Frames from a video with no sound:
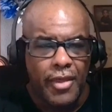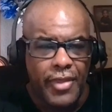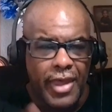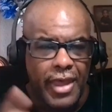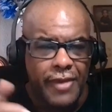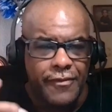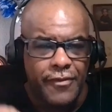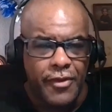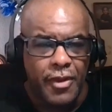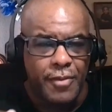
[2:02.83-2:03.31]

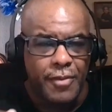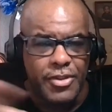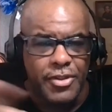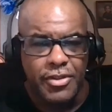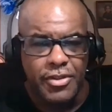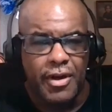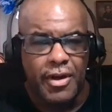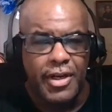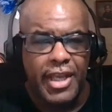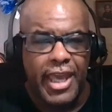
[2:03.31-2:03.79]
that film
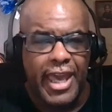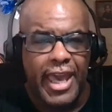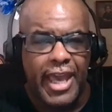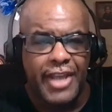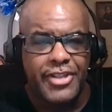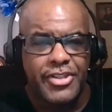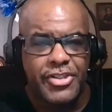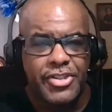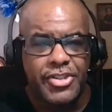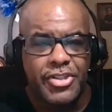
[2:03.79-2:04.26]
starred
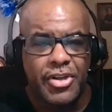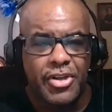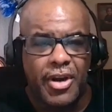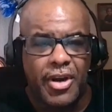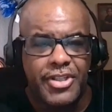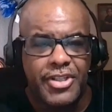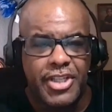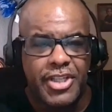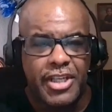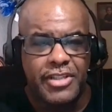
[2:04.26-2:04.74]
action
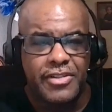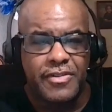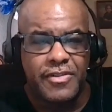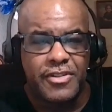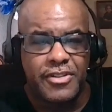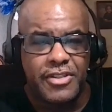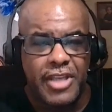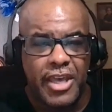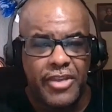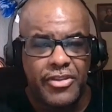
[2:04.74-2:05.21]
star Jason
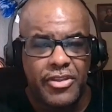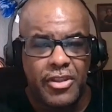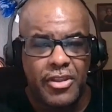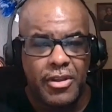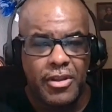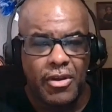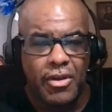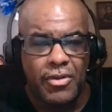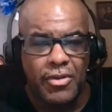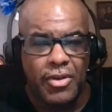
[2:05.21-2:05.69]

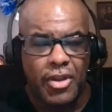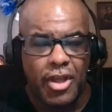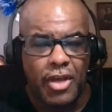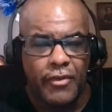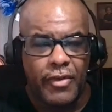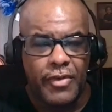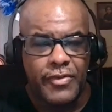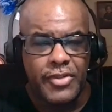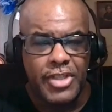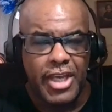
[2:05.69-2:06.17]
Statham
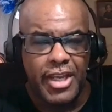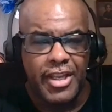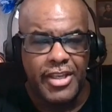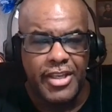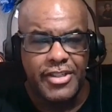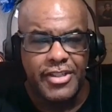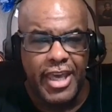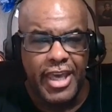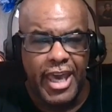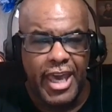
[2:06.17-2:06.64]
along with
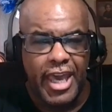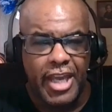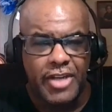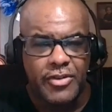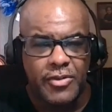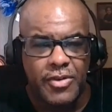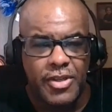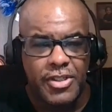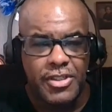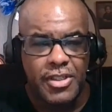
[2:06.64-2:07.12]
Chinese
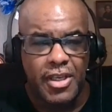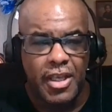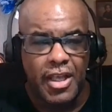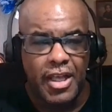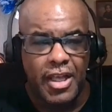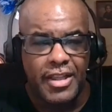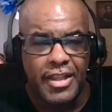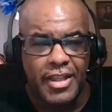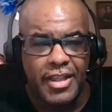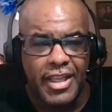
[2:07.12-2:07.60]
actress
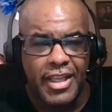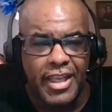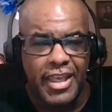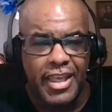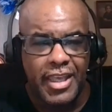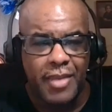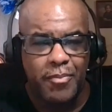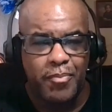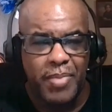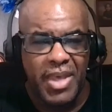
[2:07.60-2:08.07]

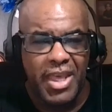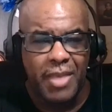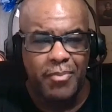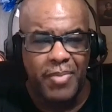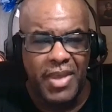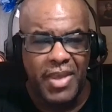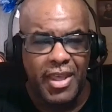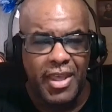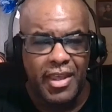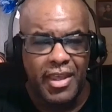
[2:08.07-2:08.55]
Li
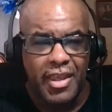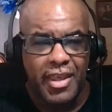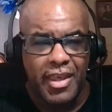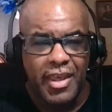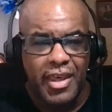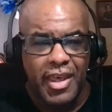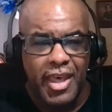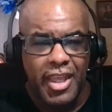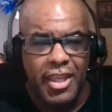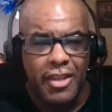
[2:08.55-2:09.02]
Bingbing,
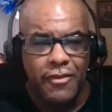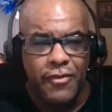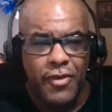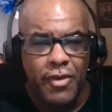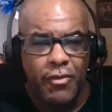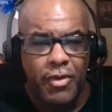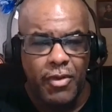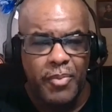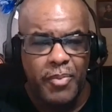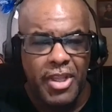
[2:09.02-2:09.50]
and the
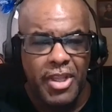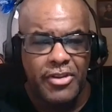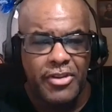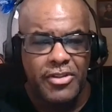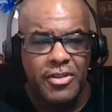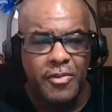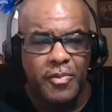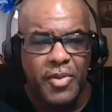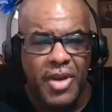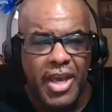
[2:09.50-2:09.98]
film would be the
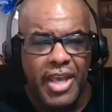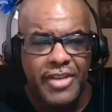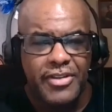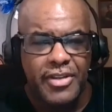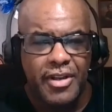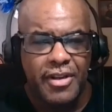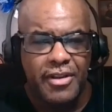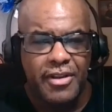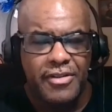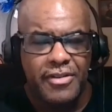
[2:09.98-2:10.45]
surprise
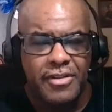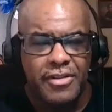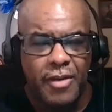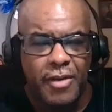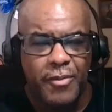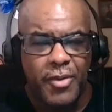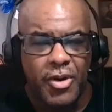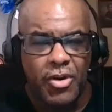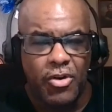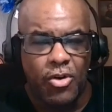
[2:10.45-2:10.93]
hit of the
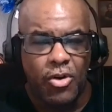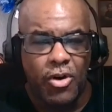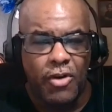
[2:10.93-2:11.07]
summer,